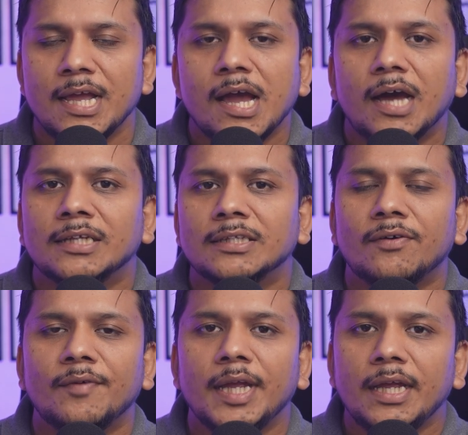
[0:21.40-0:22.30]
Another
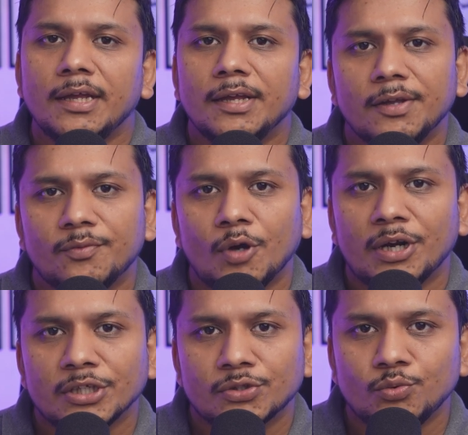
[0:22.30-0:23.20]
way, if you
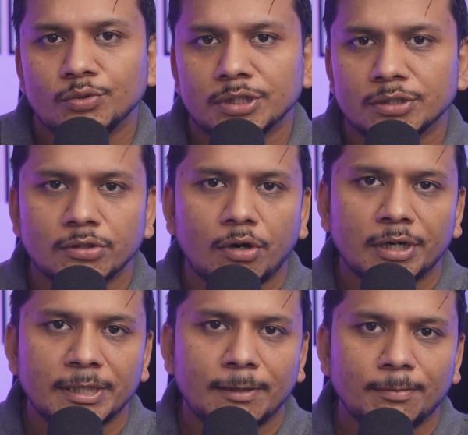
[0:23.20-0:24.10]
are a student
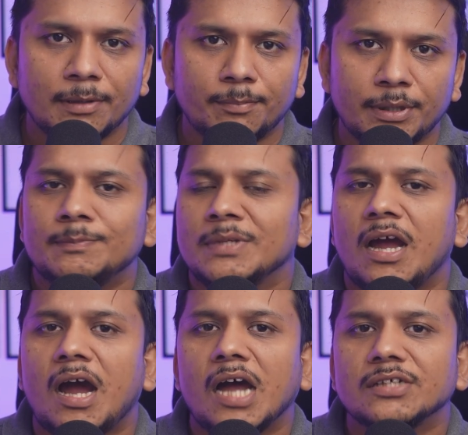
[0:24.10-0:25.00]
or a developer,
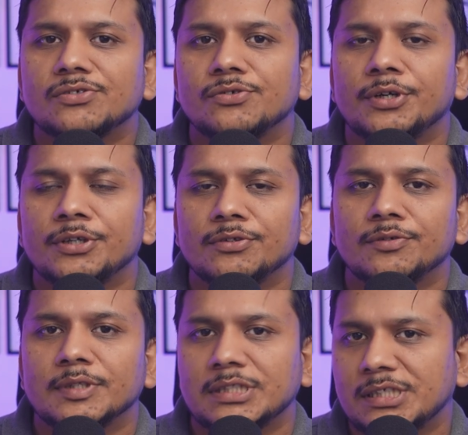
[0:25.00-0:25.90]
ask your
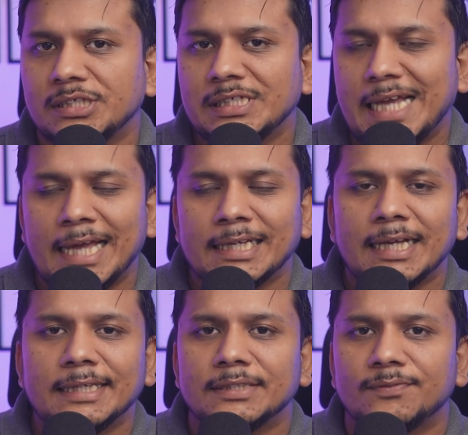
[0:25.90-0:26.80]
university and
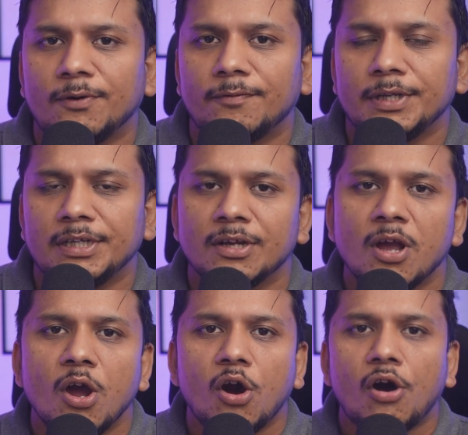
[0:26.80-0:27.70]
get it for free.
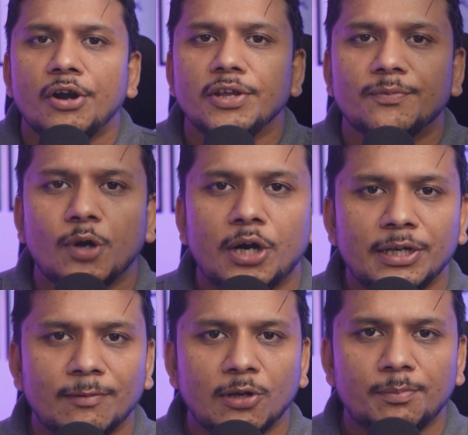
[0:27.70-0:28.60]
Or if you are a
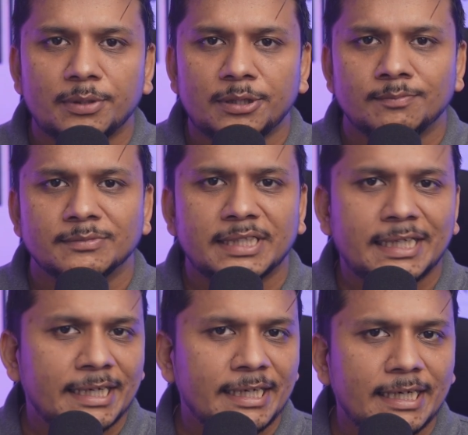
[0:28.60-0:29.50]
developer,
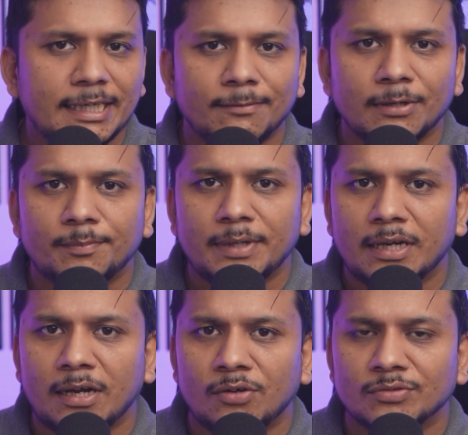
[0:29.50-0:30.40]
create a developer
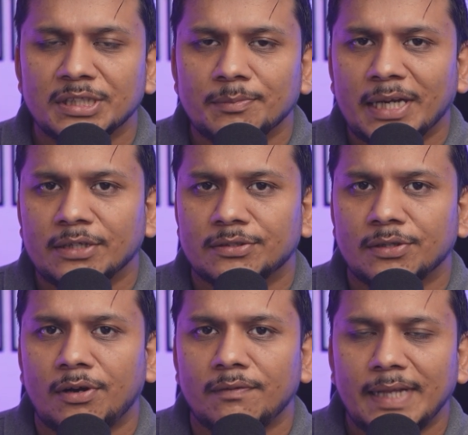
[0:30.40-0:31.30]
account in
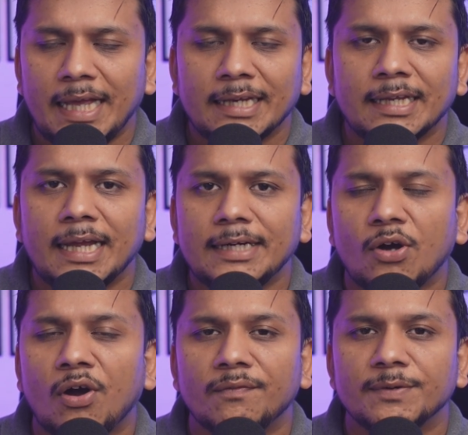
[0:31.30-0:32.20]
Microsoft and get
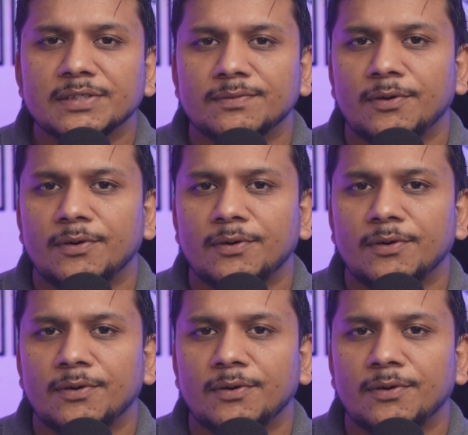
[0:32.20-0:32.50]
Office for